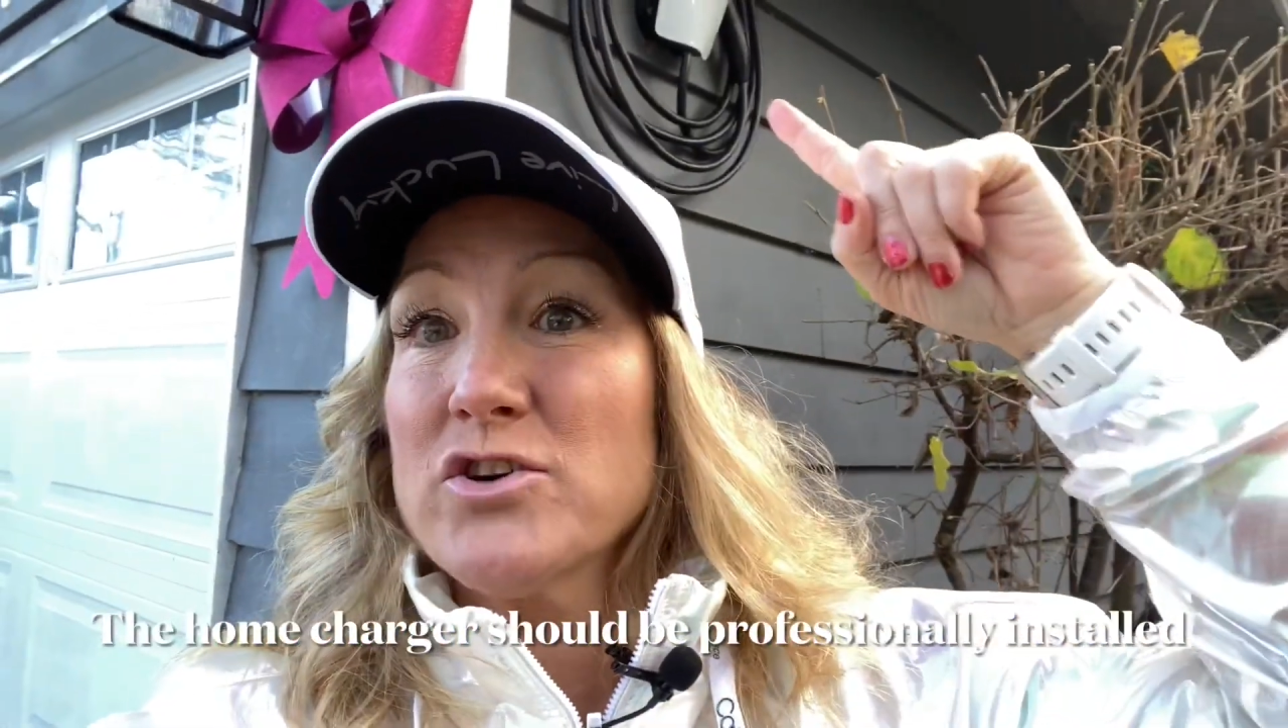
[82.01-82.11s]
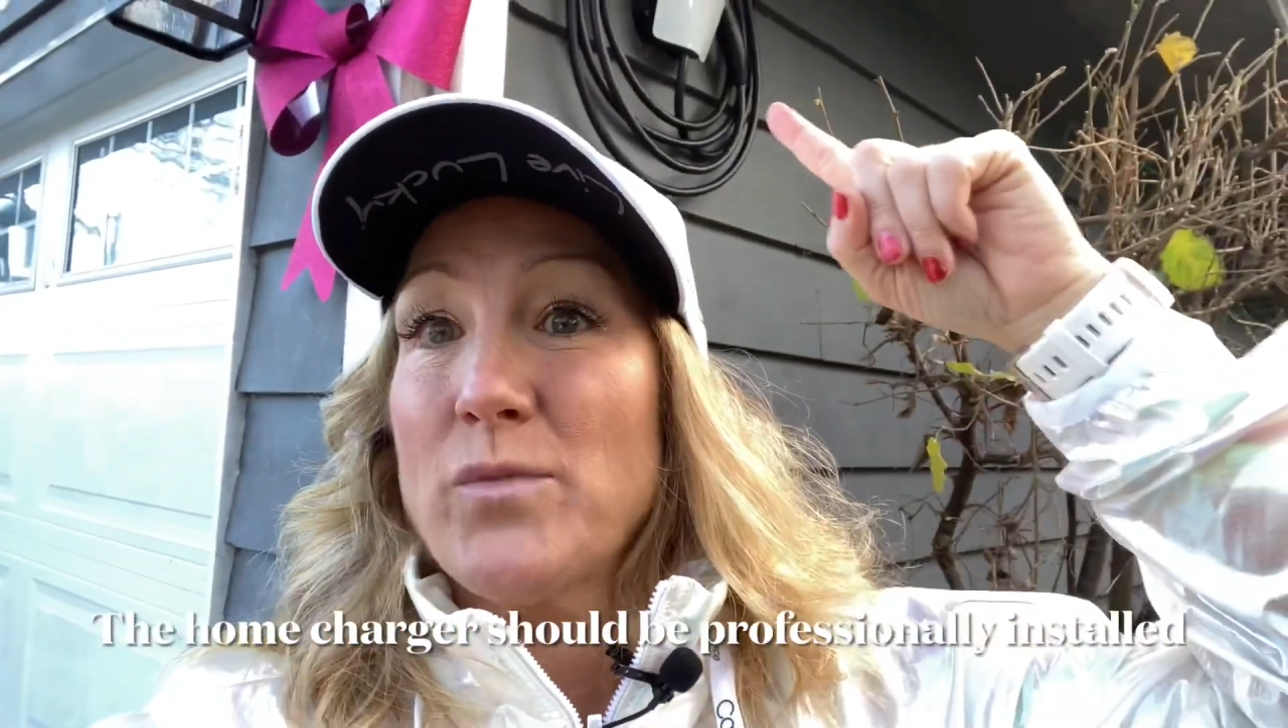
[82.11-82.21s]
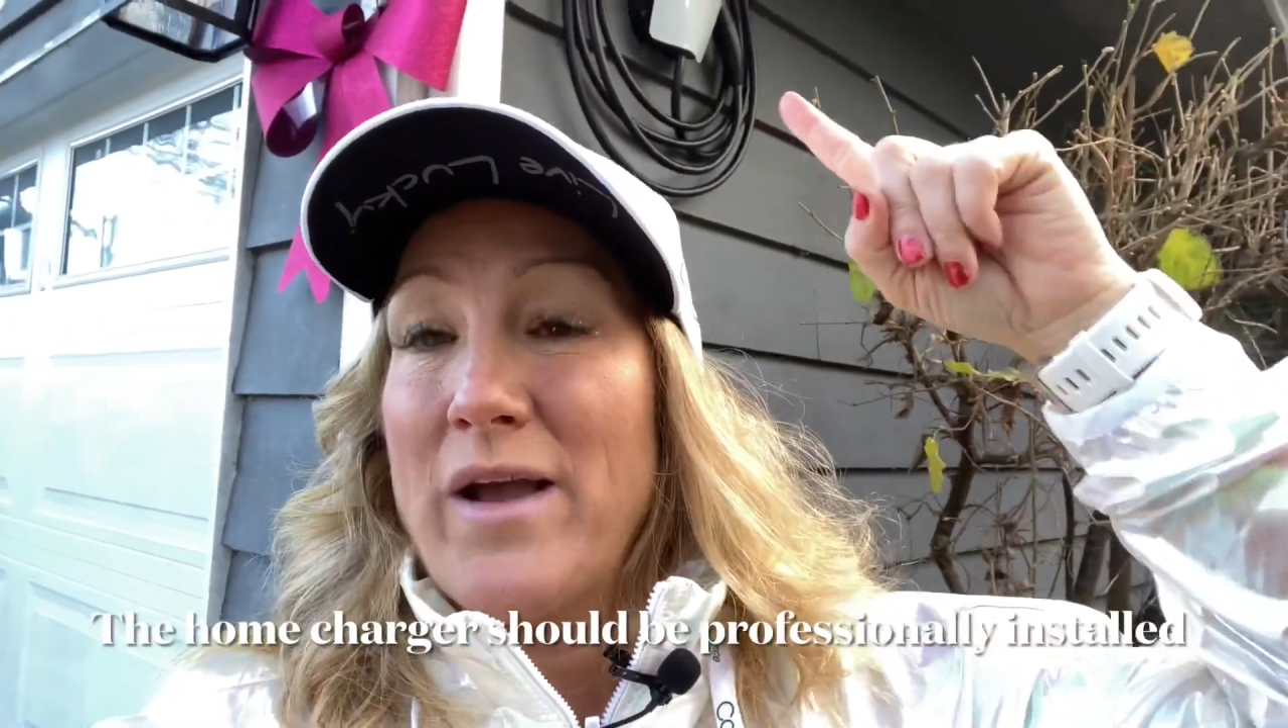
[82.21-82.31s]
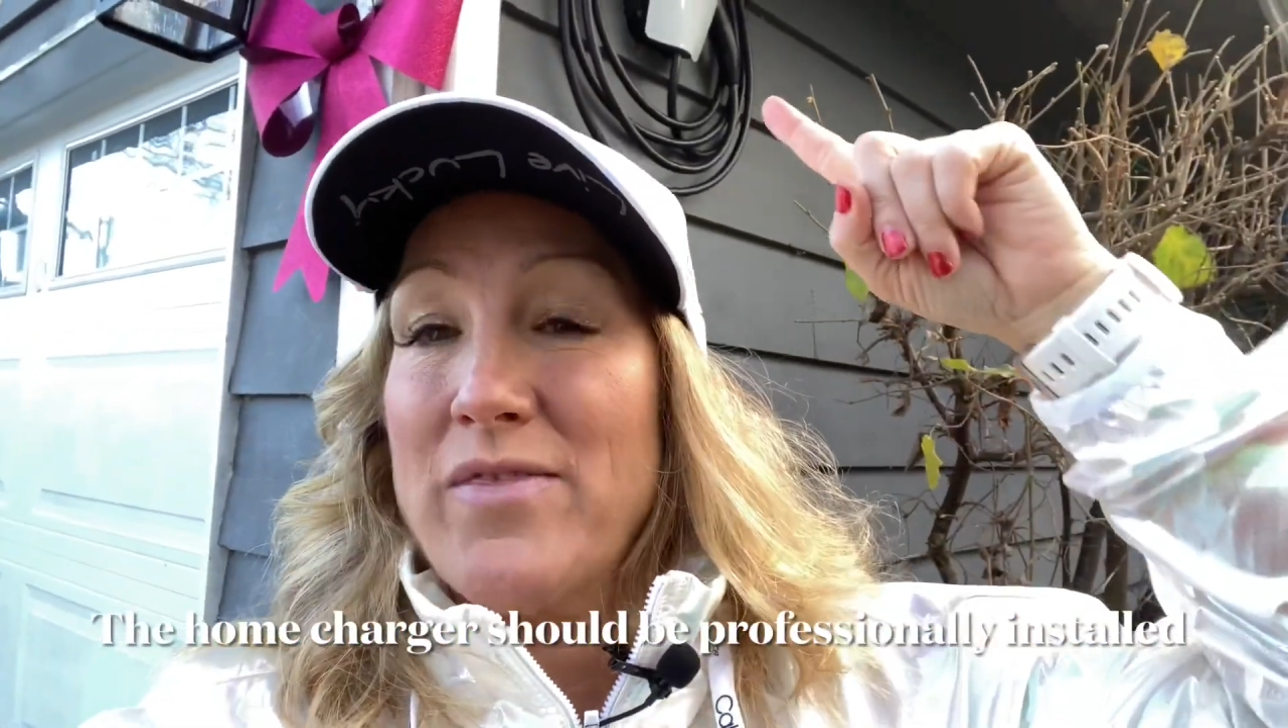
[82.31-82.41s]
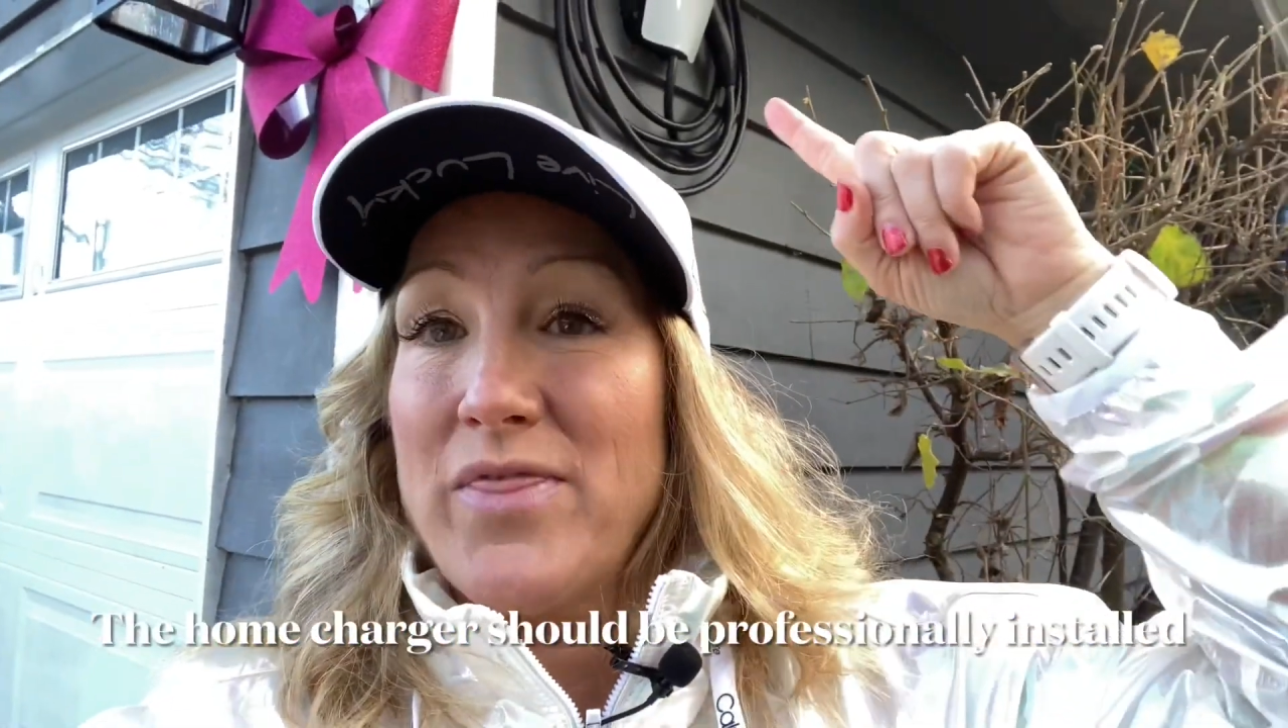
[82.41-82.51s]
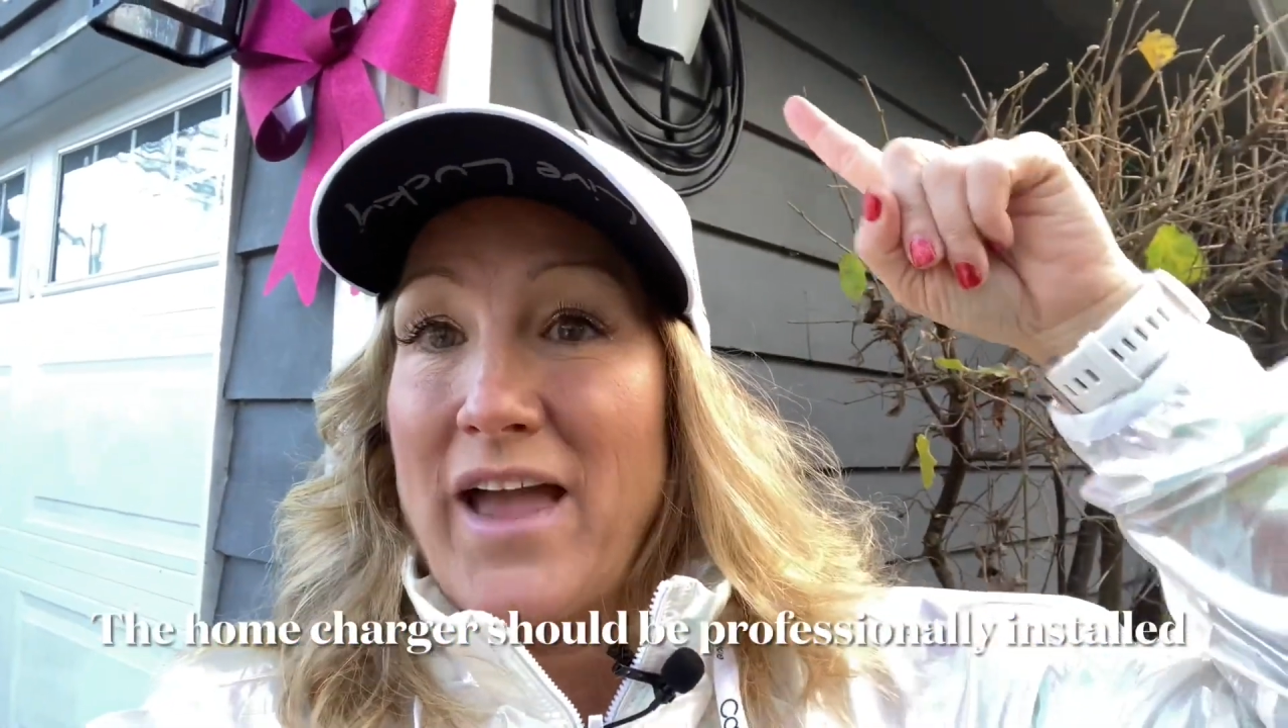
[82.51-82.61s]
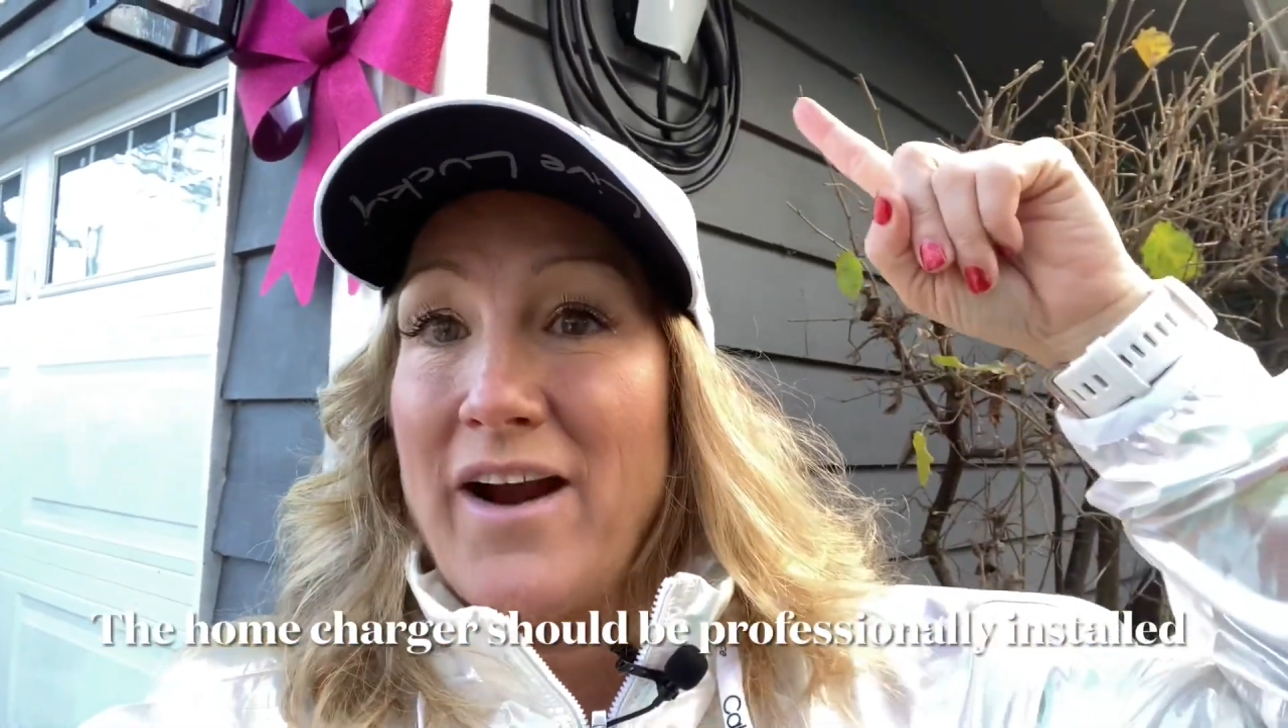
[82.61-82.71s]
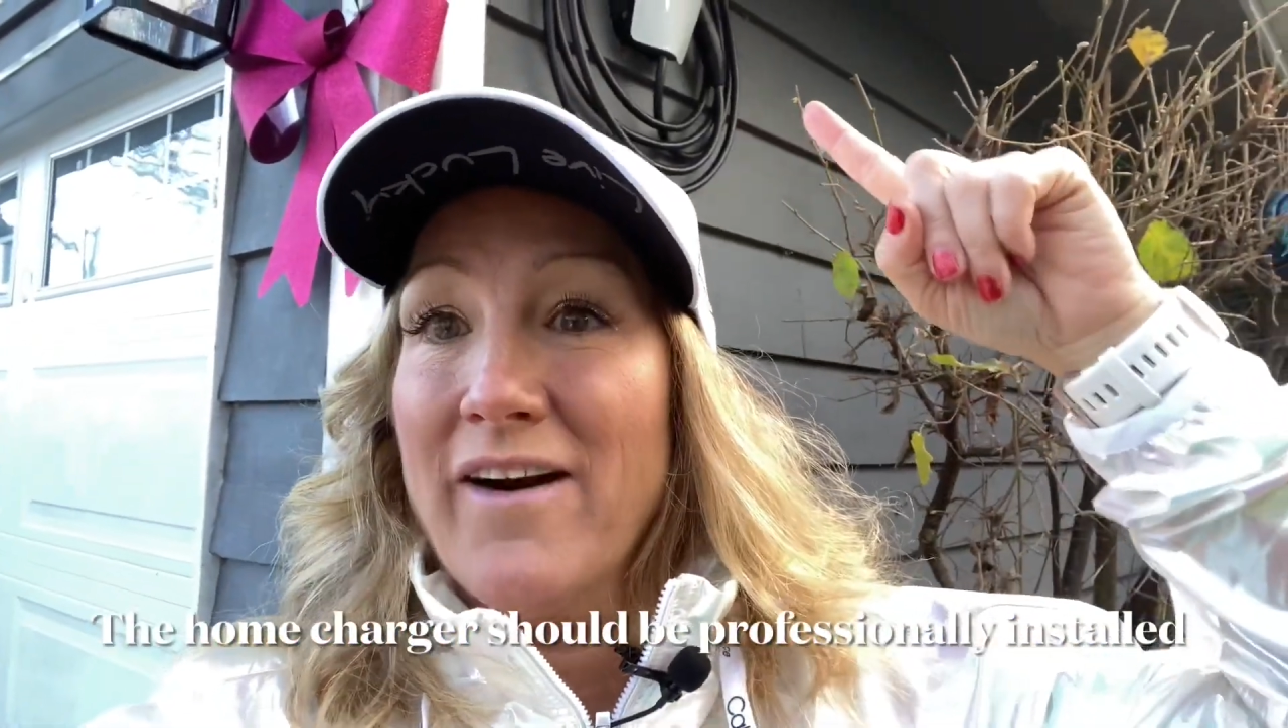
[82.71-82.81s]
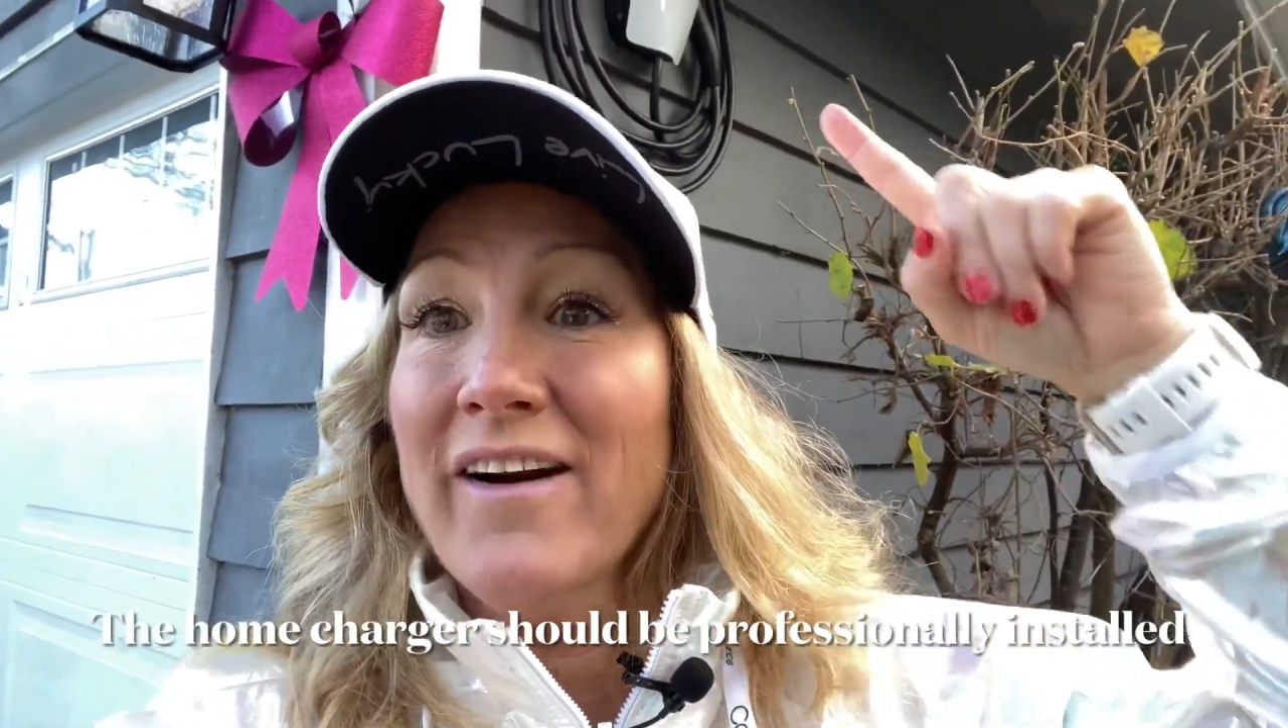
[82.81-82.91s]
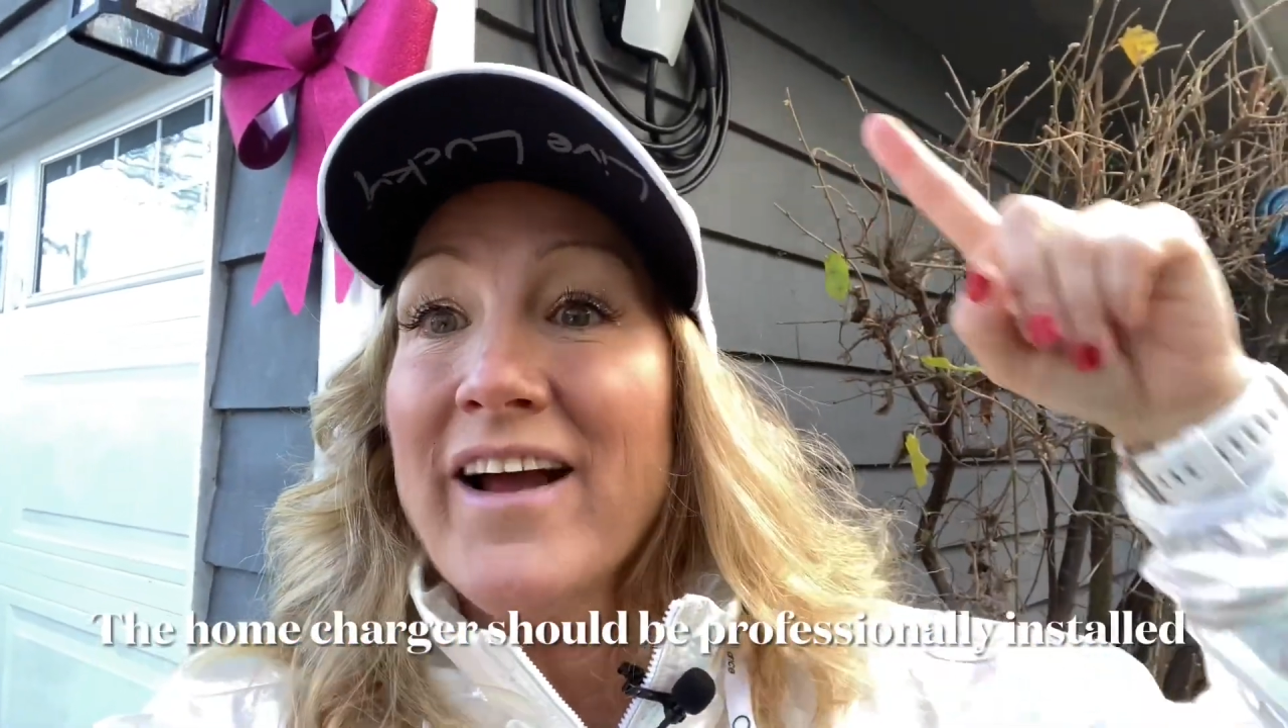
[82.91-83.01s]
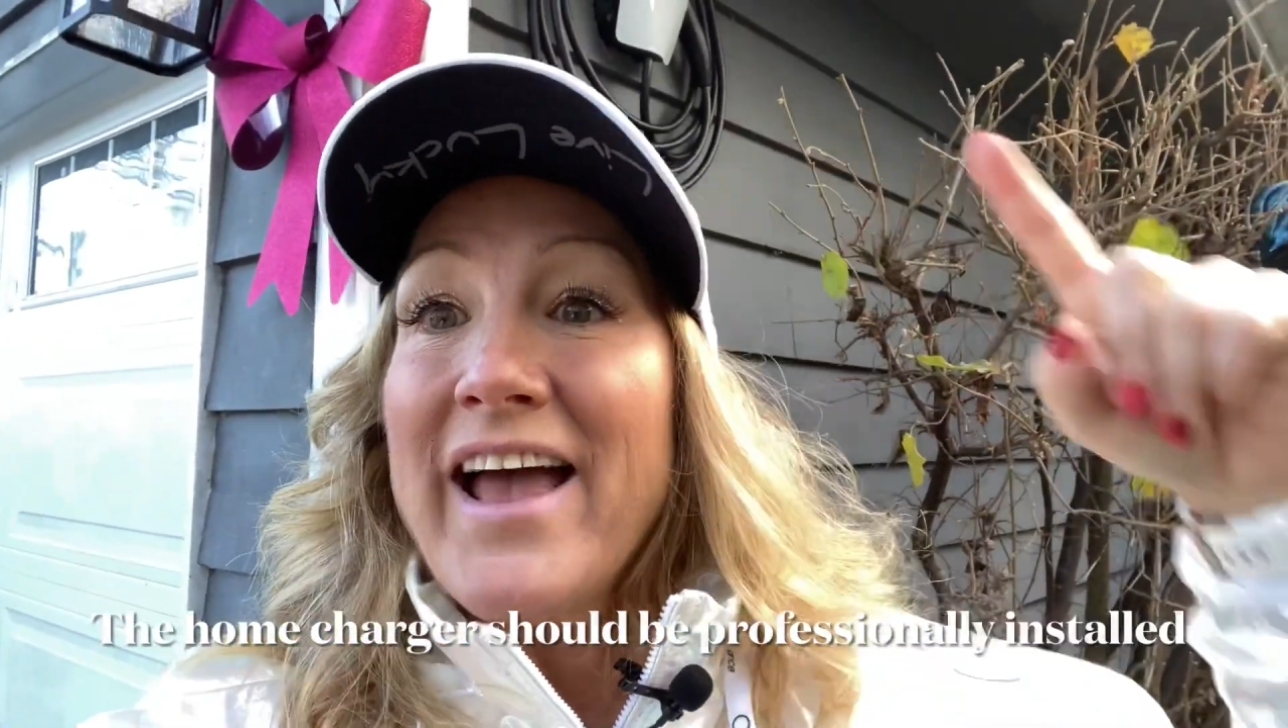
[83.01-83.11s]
right there,